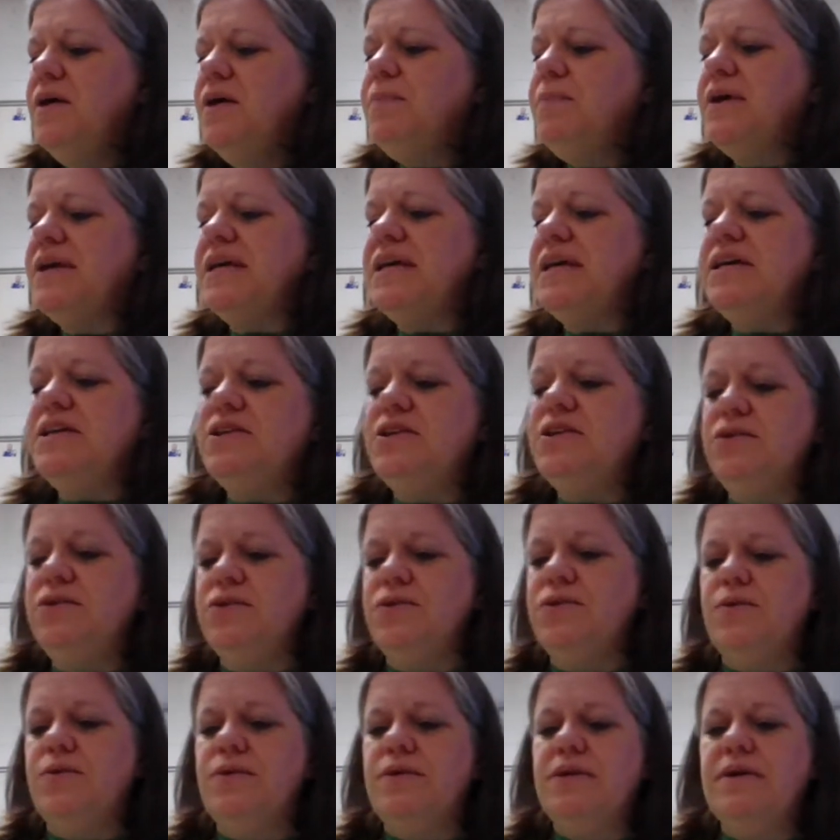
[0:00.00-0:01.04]
But he
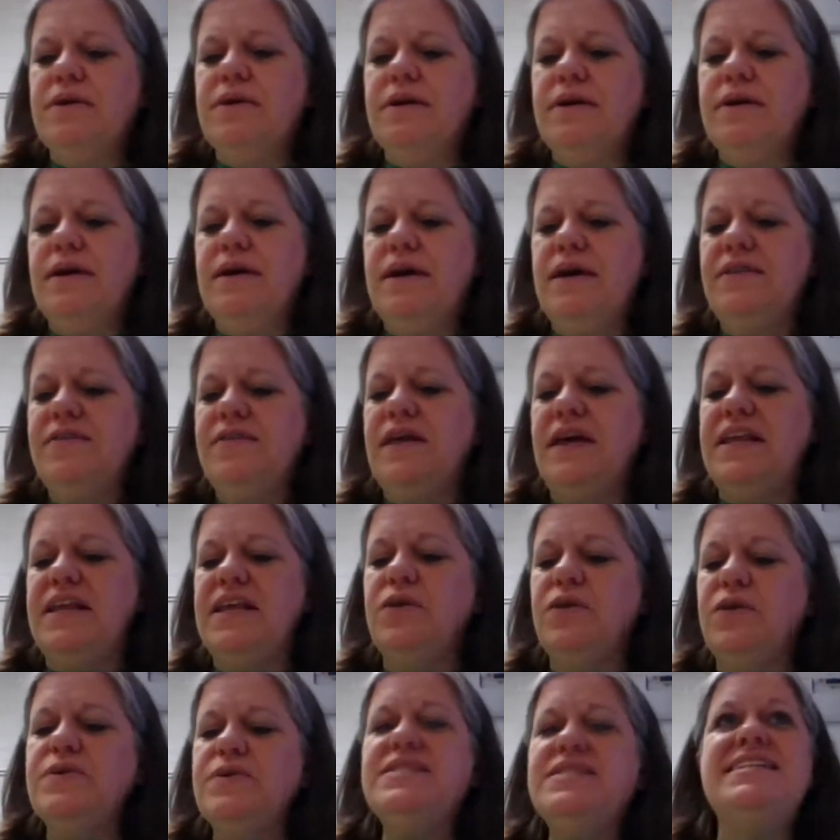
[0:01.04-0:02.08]
knew that
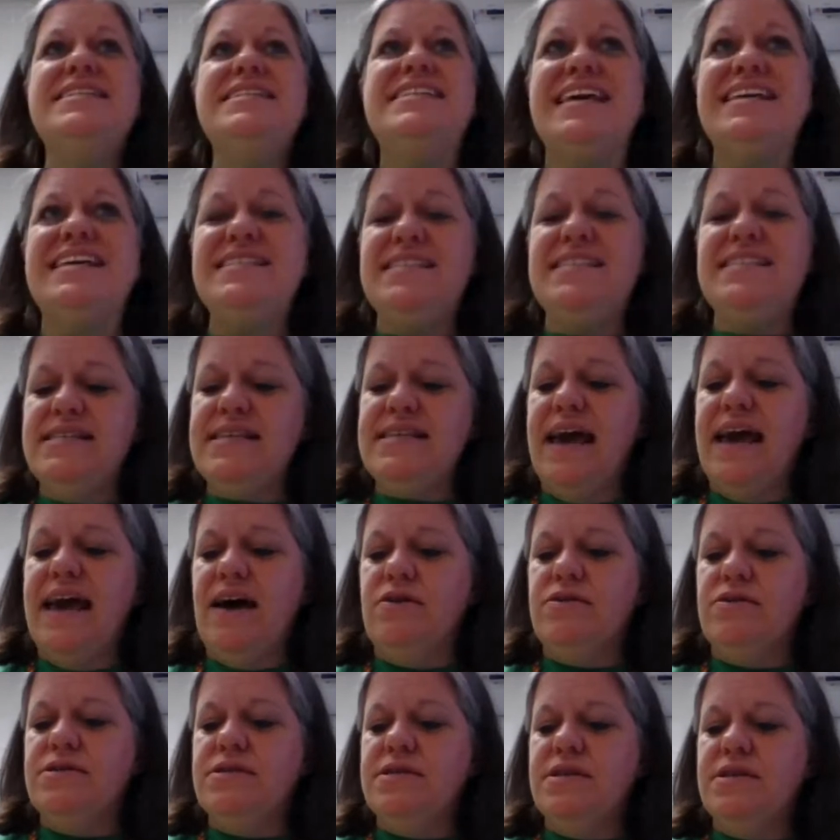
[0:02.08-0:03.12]
he was in Daisy's
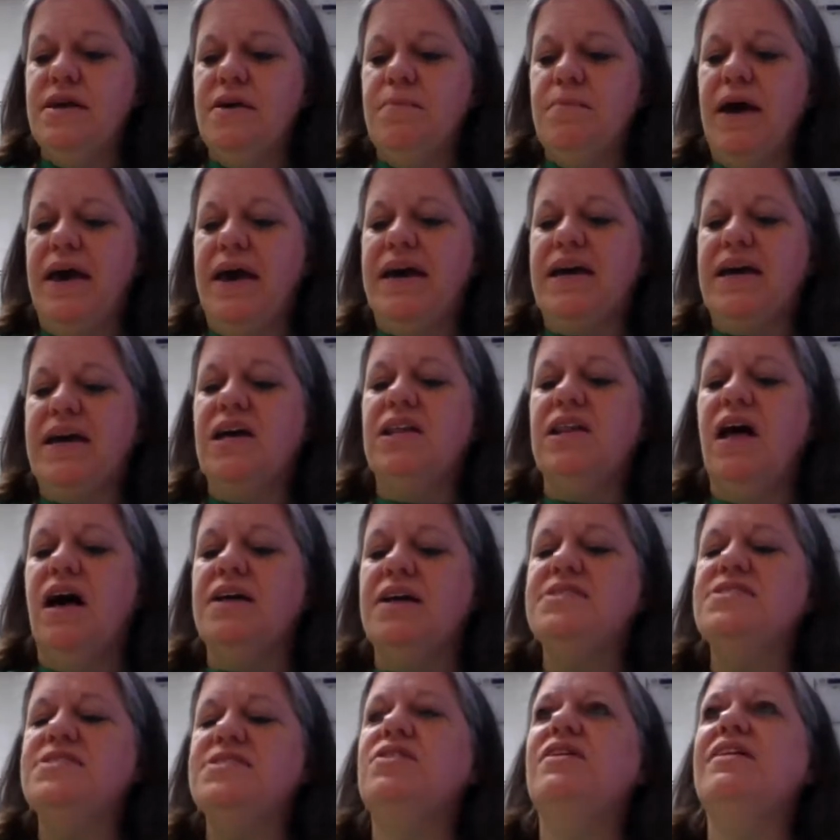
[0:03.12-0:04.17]
house by a
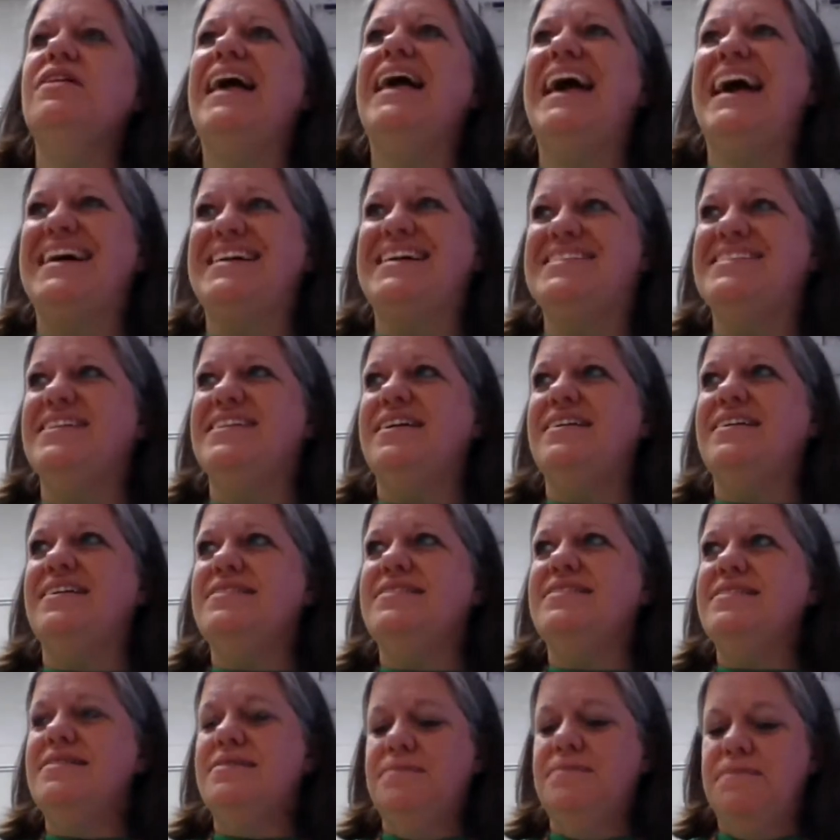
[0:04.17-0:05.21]
colossal
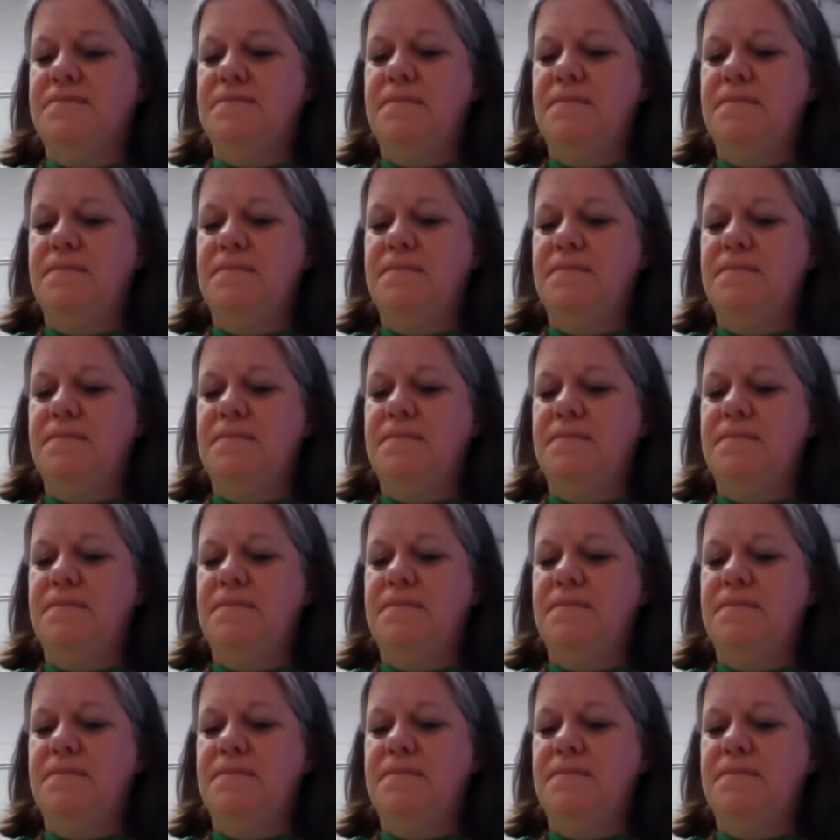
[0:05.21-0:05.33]
accident.